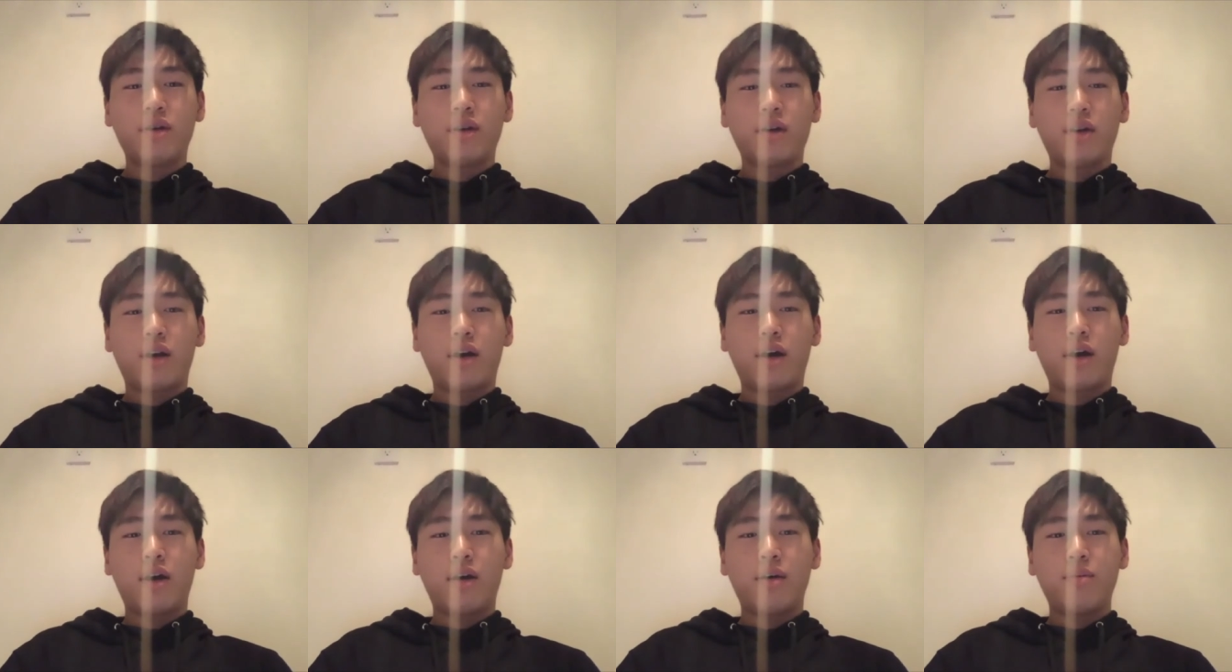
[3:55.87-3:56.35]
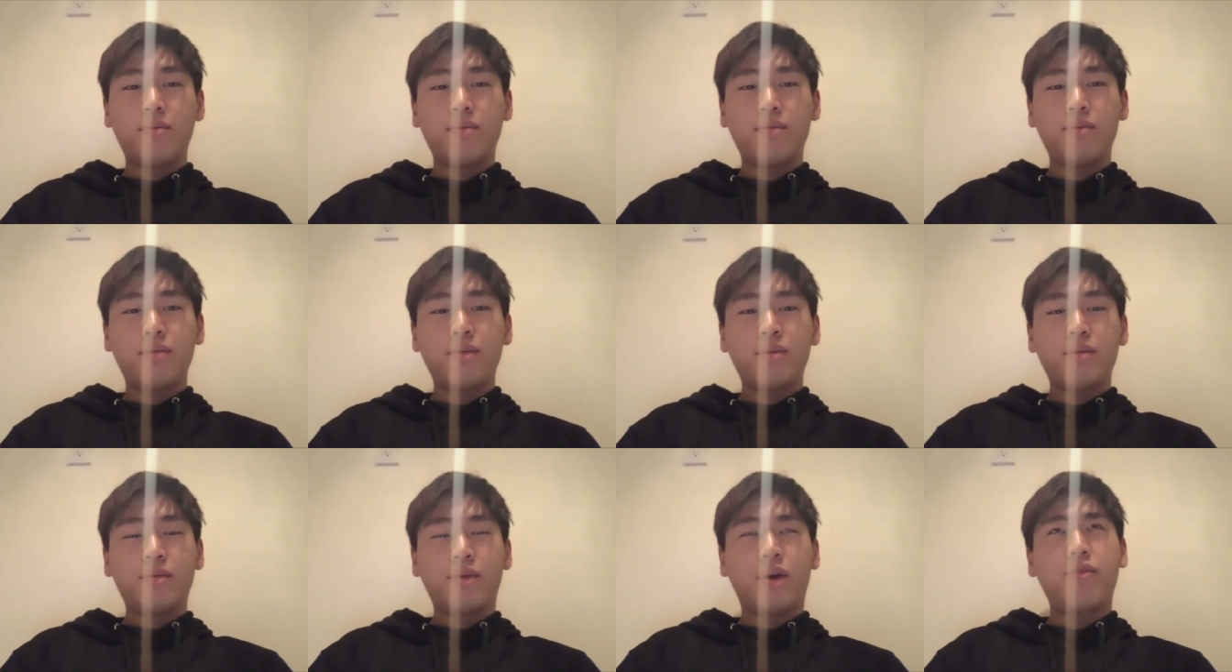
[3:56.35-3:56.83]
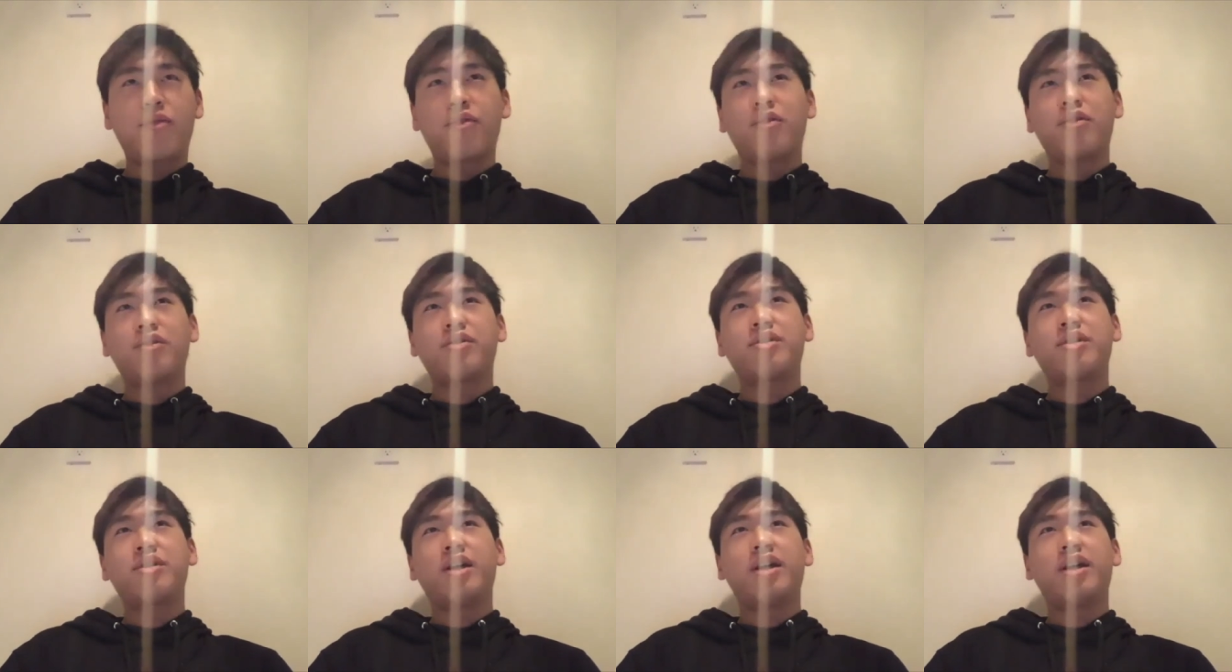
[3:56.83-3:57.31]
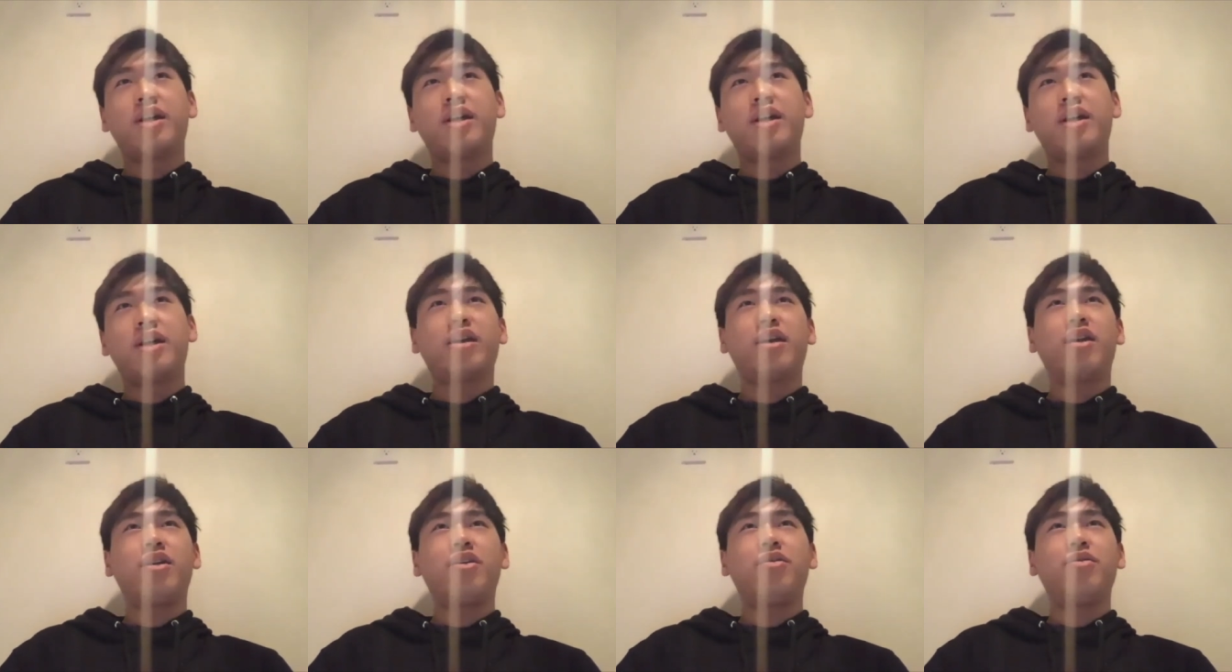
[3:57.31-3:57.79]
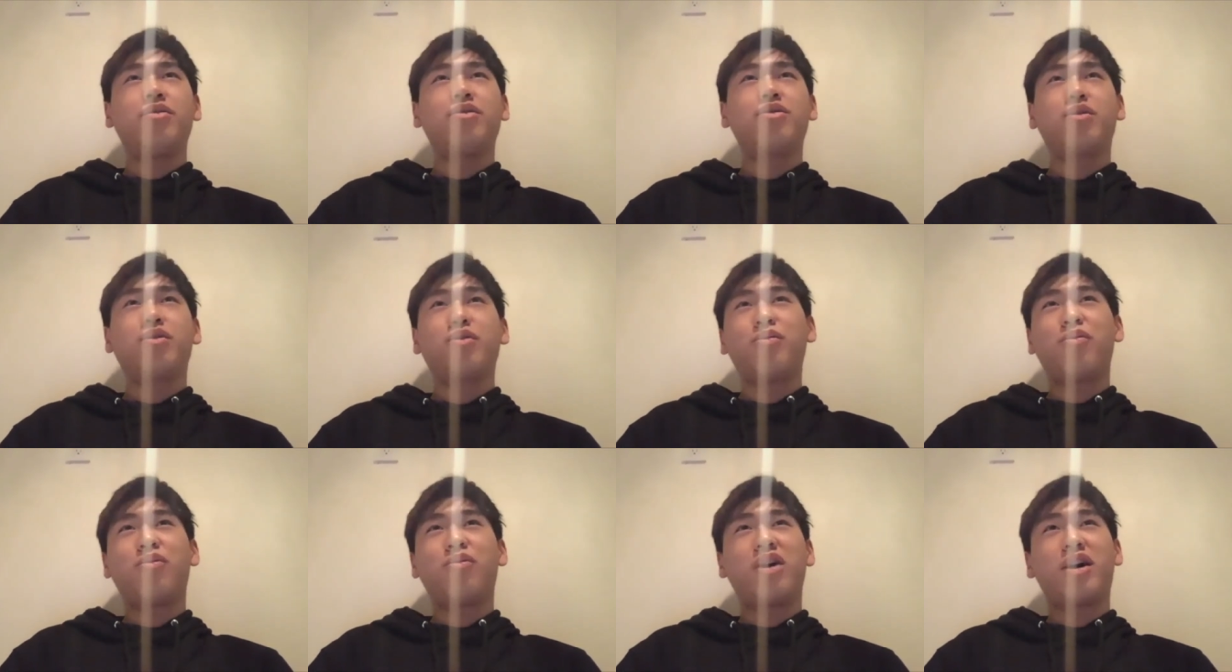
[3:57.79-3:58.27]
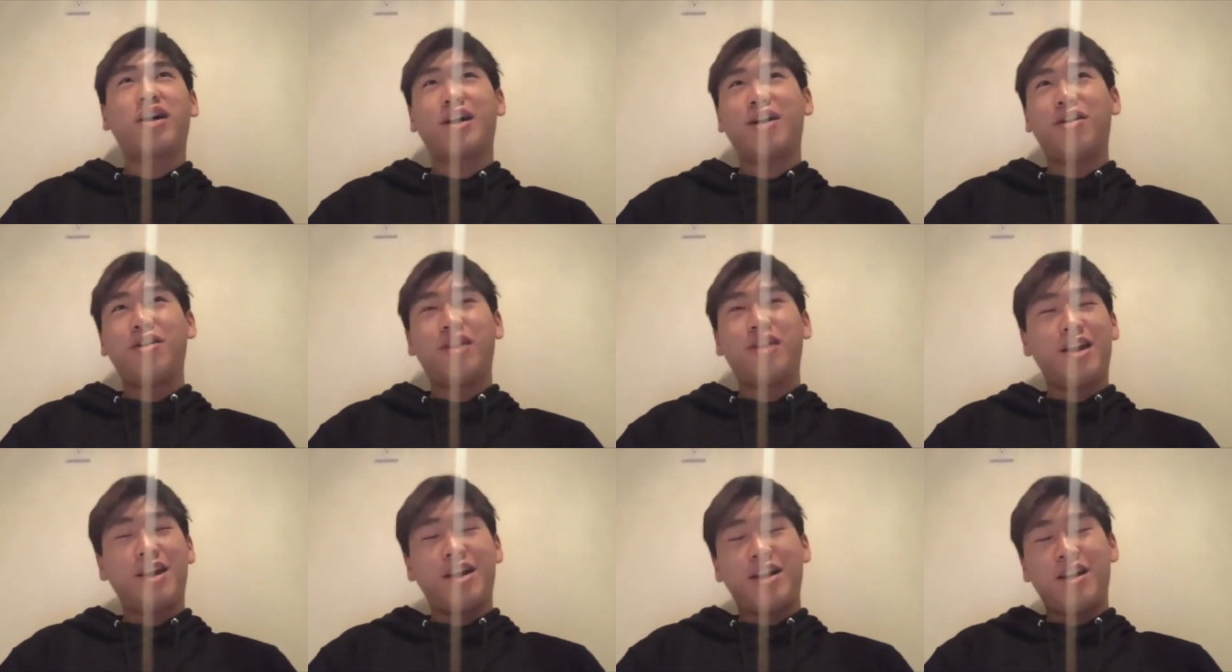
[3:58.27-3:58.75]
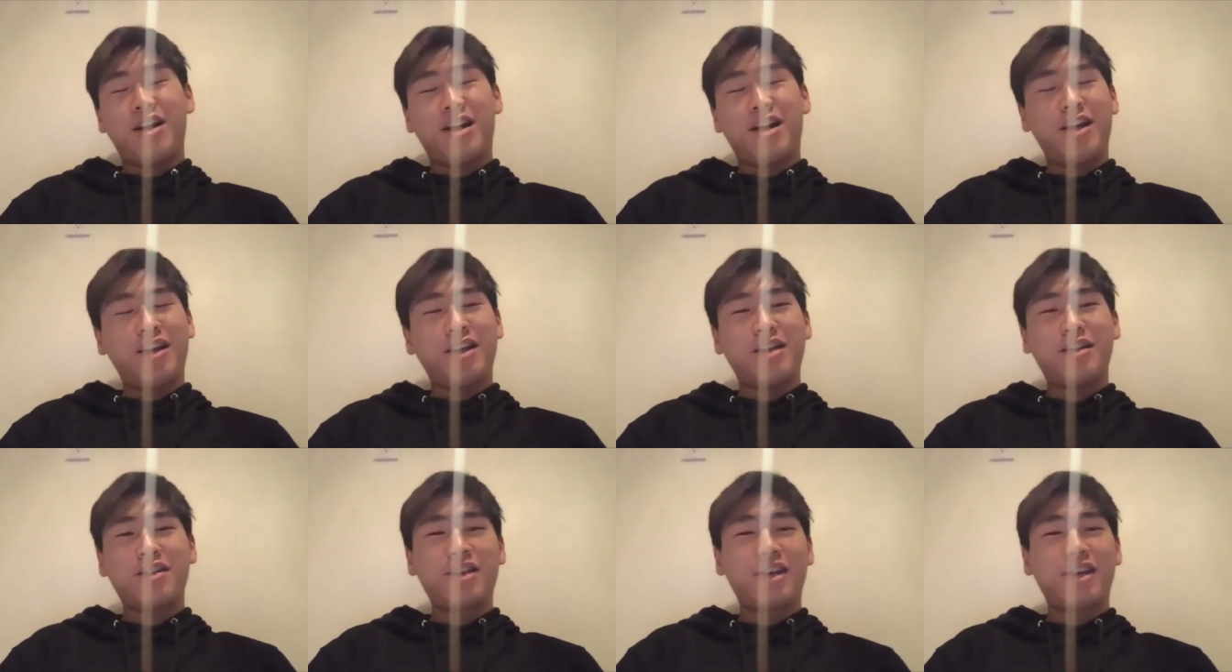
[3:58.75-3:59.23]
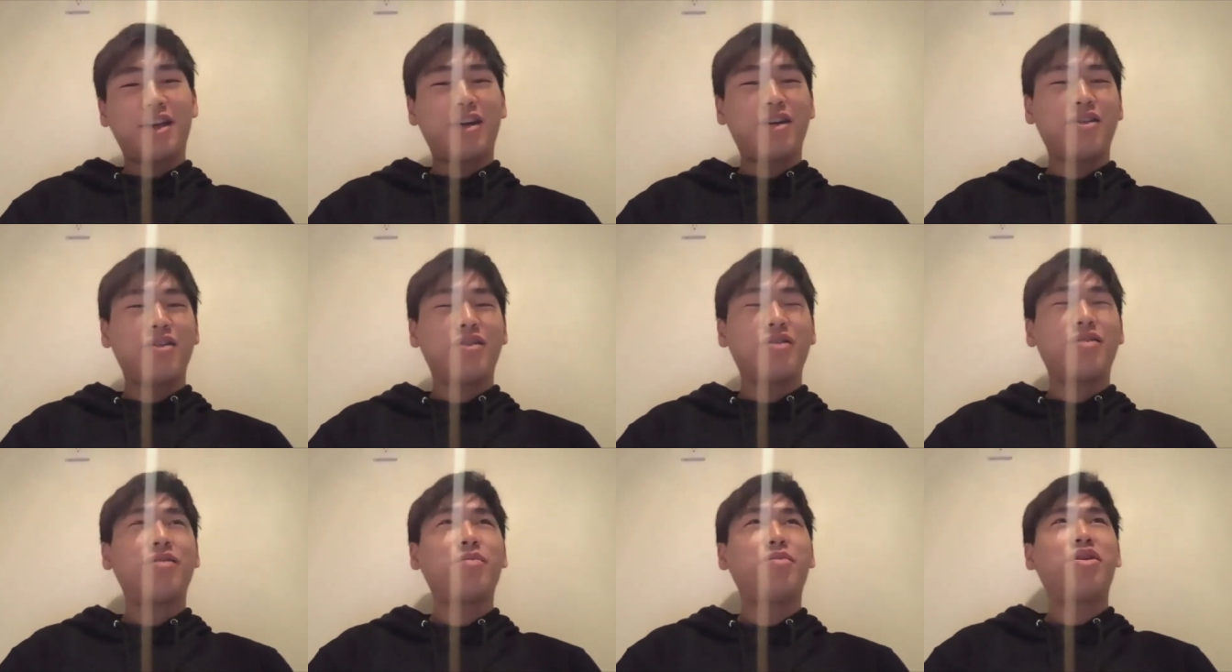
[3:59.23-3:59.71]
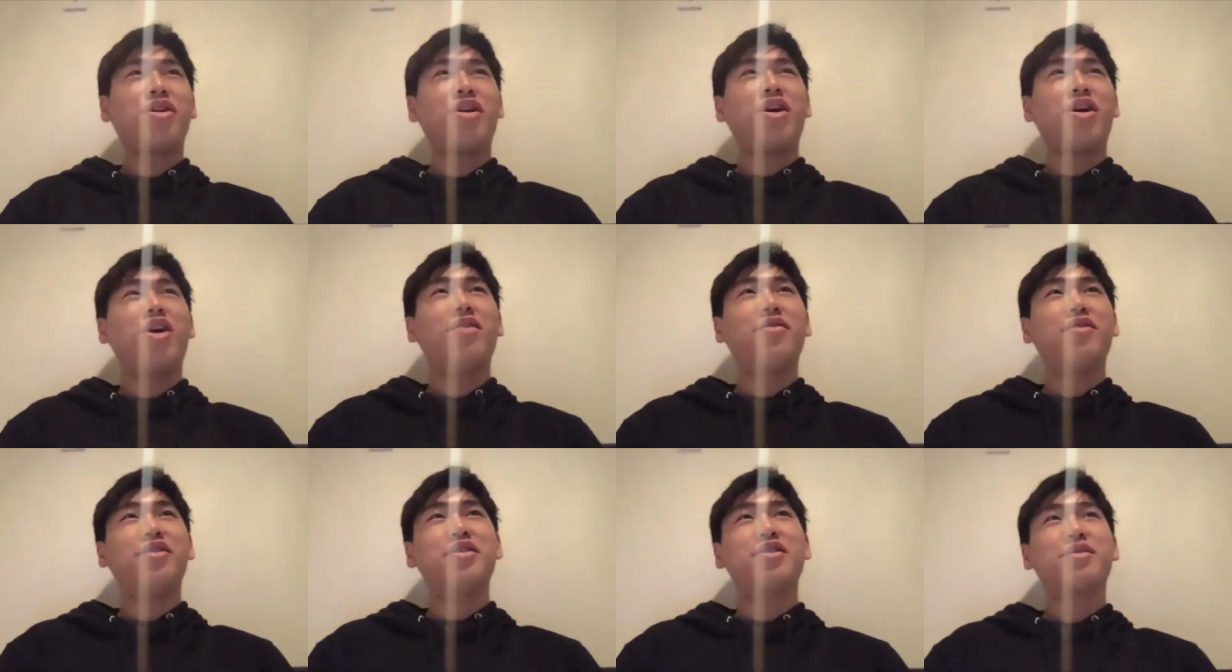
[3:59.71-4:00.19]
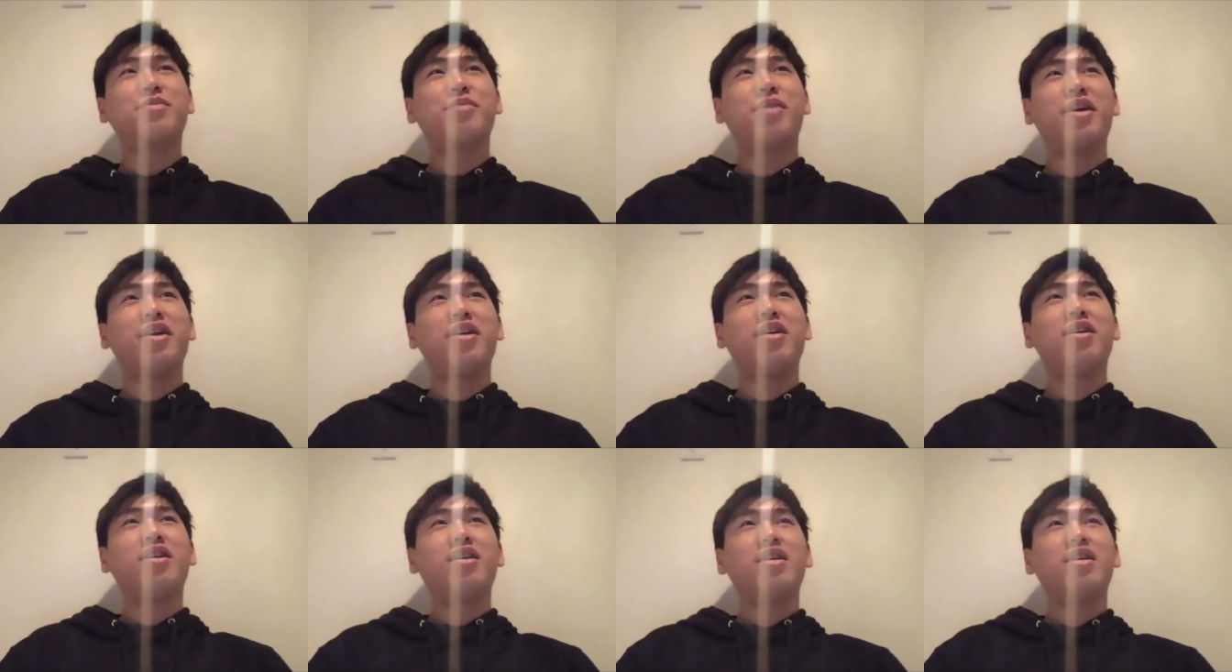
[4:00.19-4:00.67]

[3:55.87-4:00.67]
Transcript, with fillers: Um, of course, like you know, don't walk out late at night. That's like pretty obvious. But I